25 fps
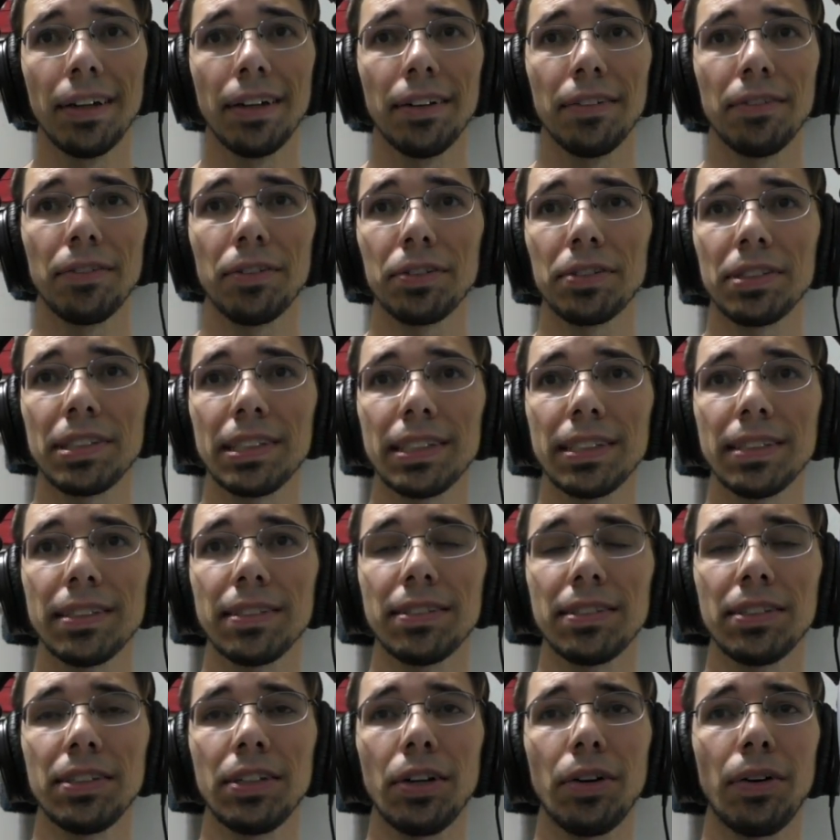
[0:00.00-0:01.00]
Versus,
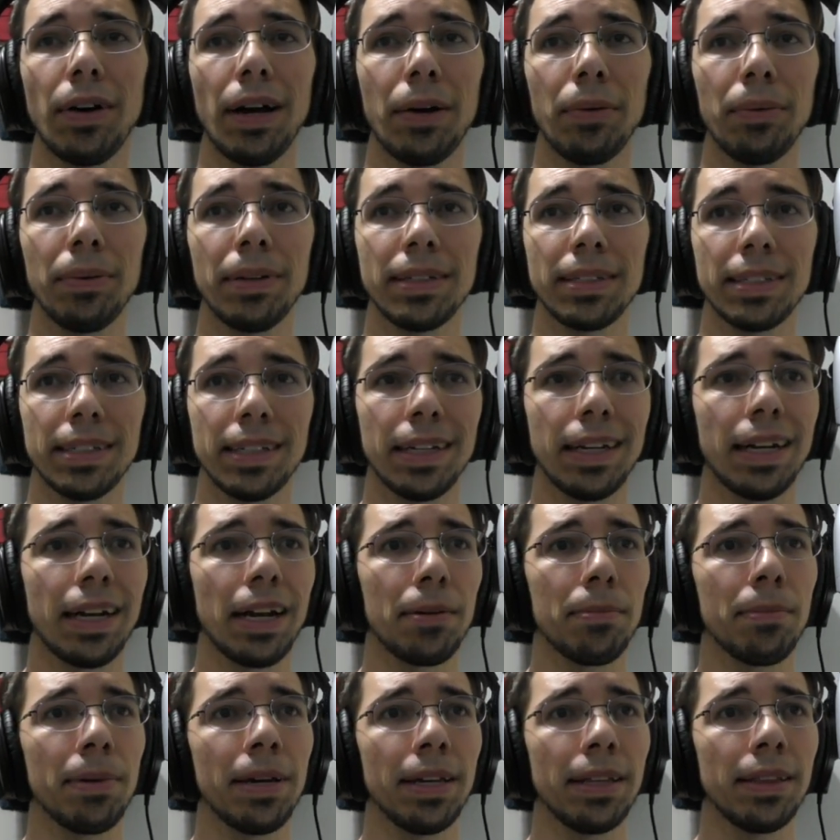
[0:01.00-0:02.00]
I went in and I
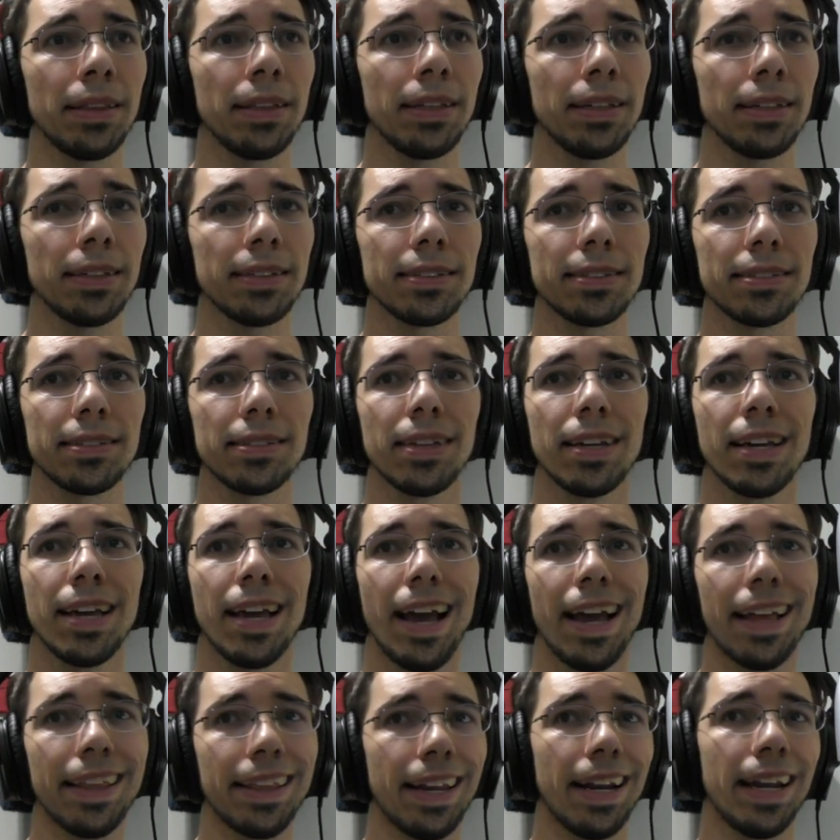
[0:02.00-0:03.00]
made this,
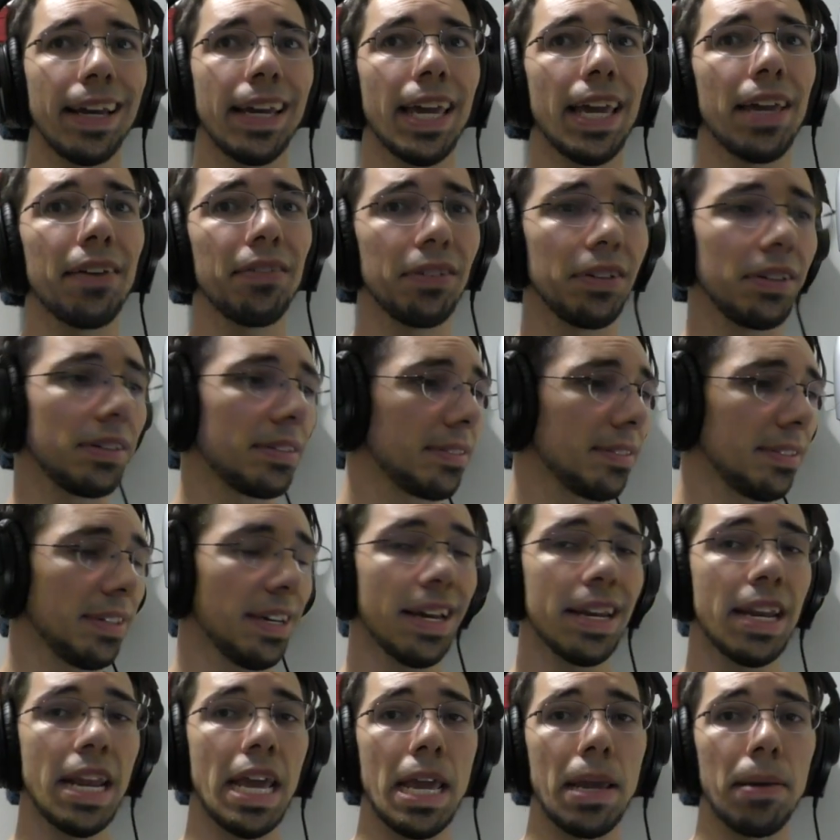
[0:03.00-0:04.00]
and then I gave it a
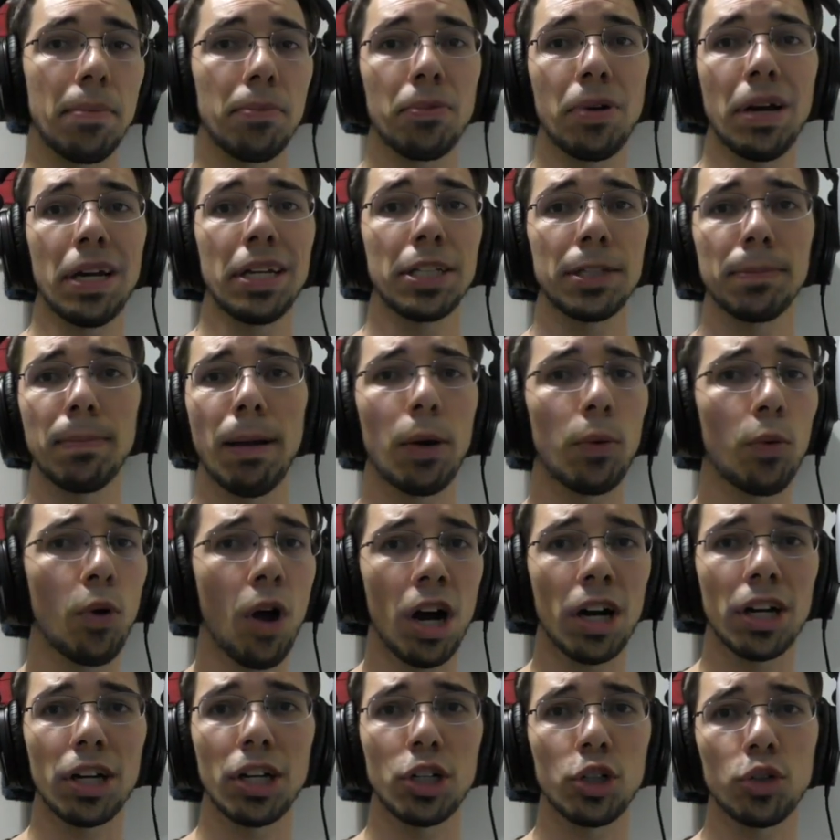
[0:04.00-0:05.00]
name, right? It's my
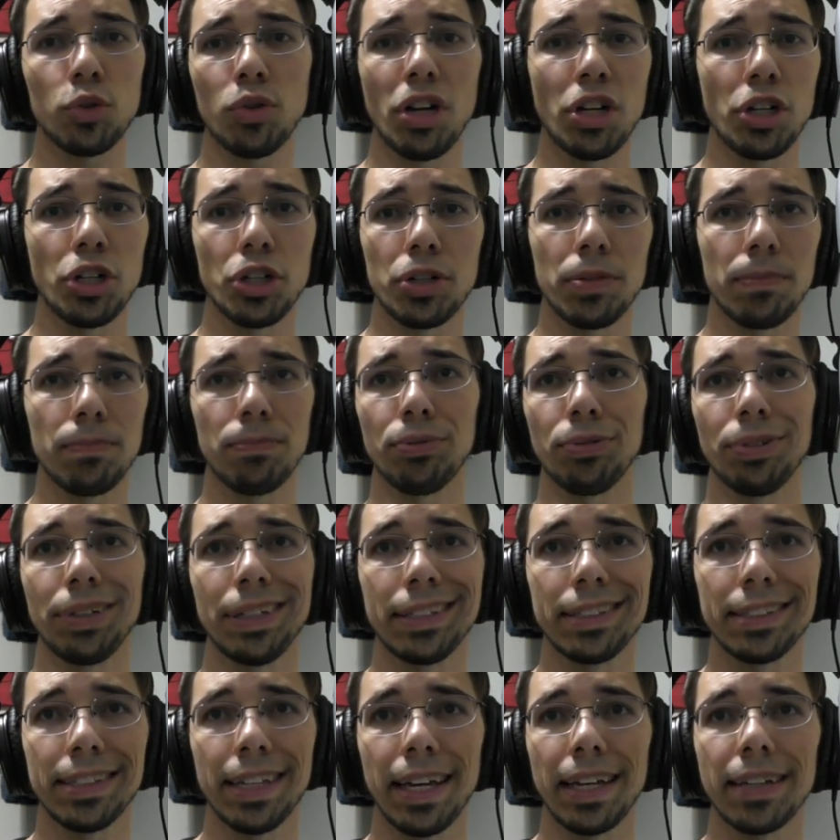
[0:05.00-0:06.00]
Rock Crunch
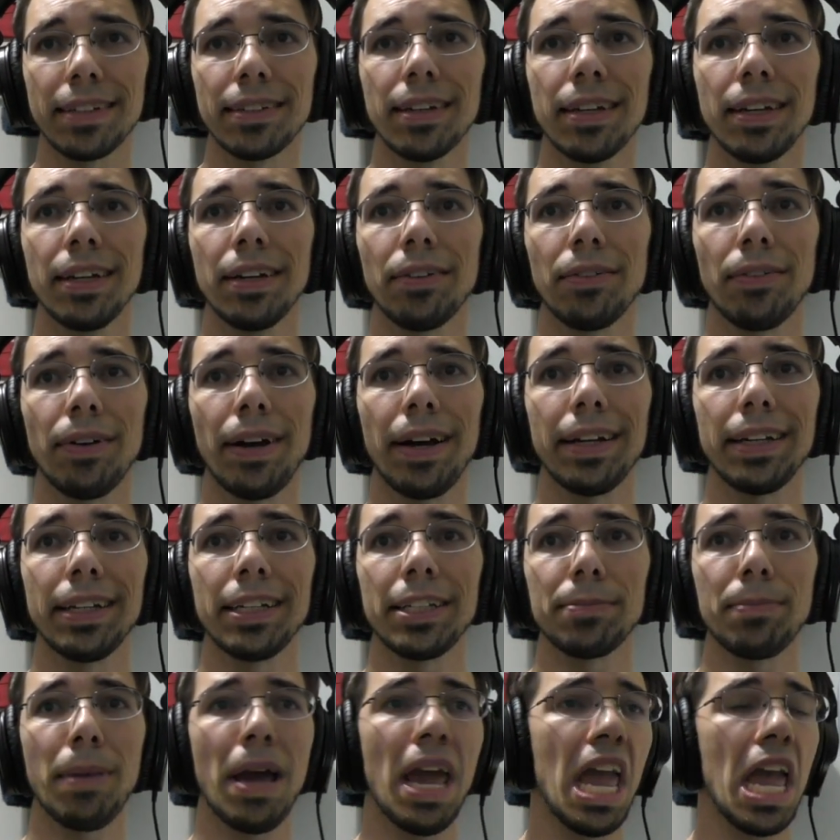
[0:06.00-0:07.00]
preset, right?
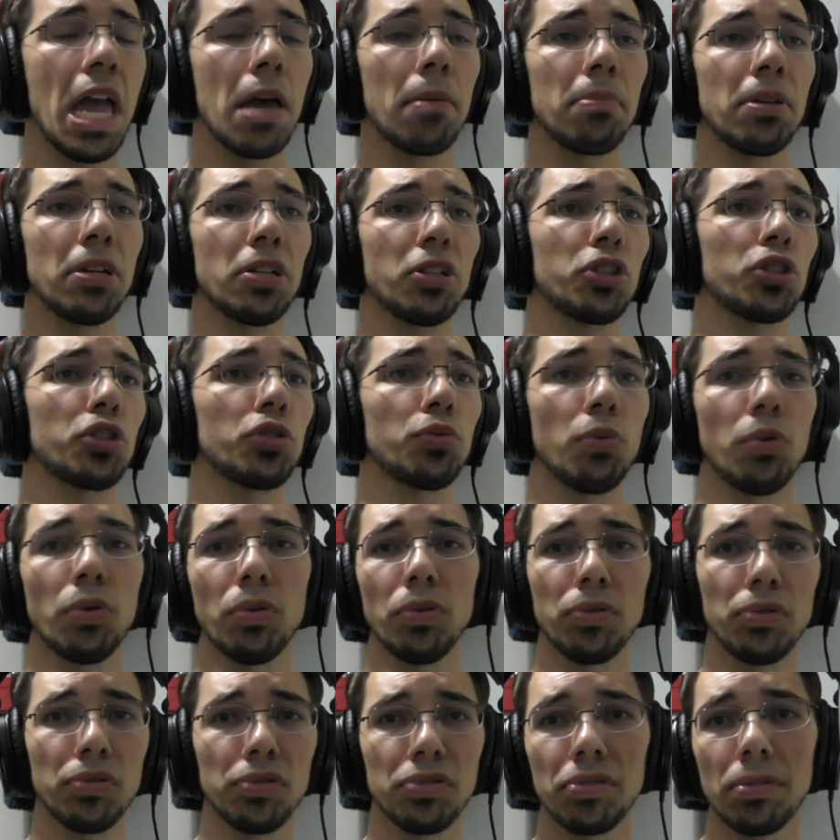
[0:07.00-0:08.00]
It's my Ambient
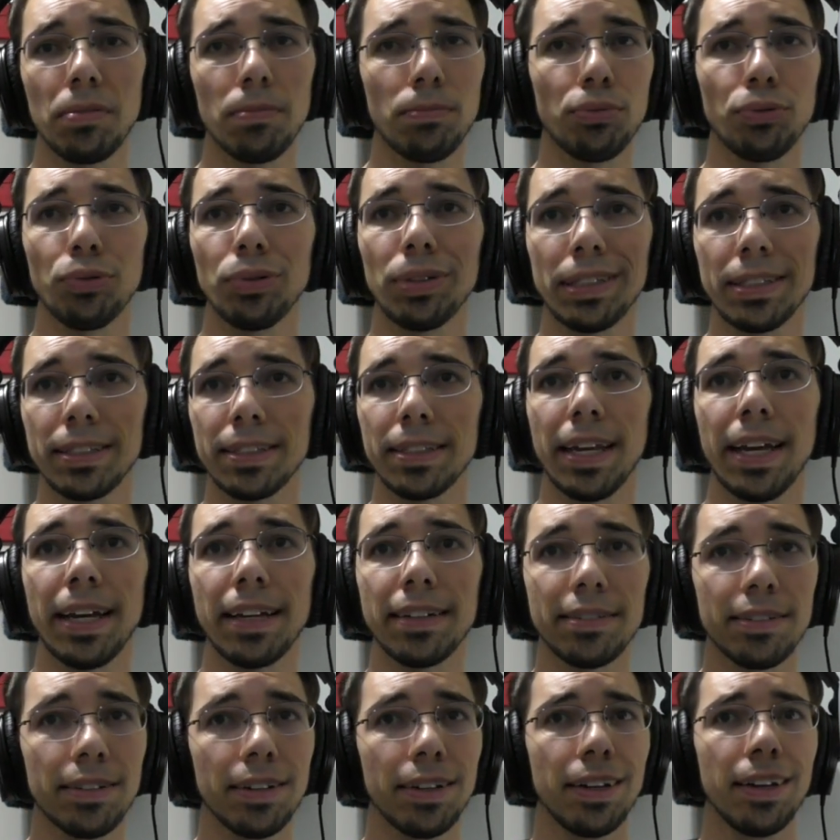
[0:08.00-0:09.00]
Swirls preset.